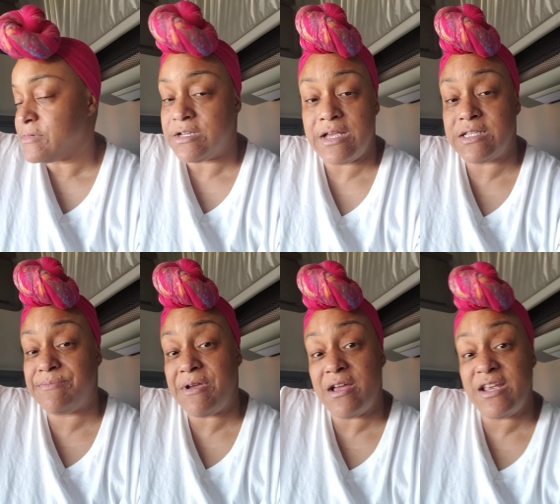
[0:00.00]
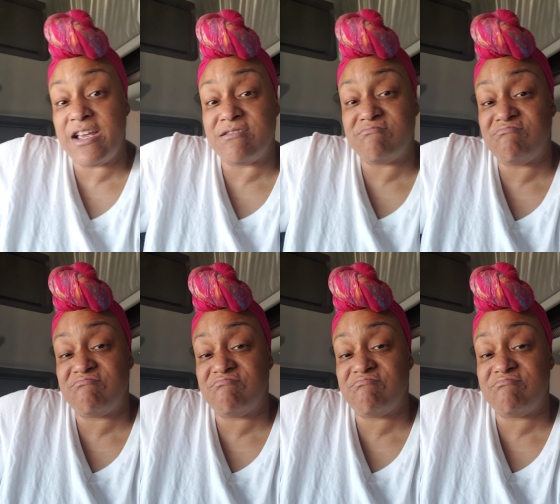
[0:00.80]
that's about it.
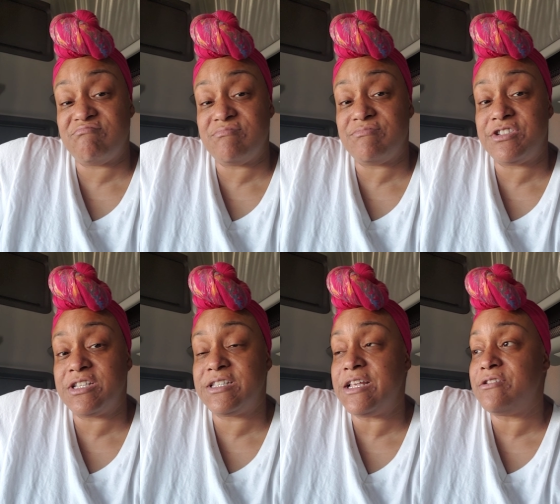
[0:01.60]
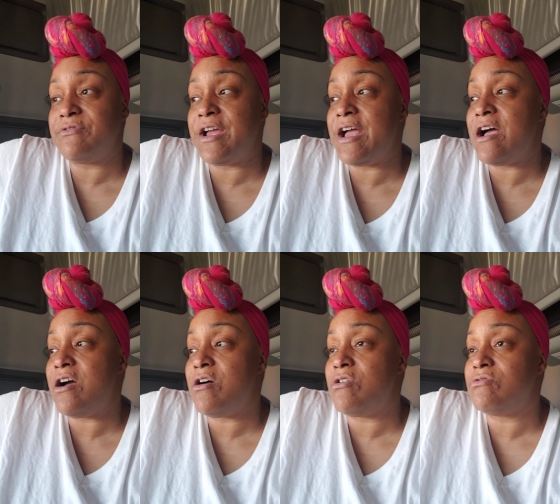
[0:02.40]
Just sitting
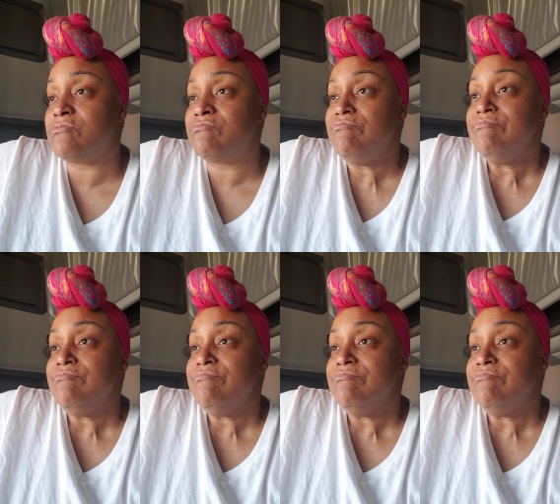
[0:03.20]
around,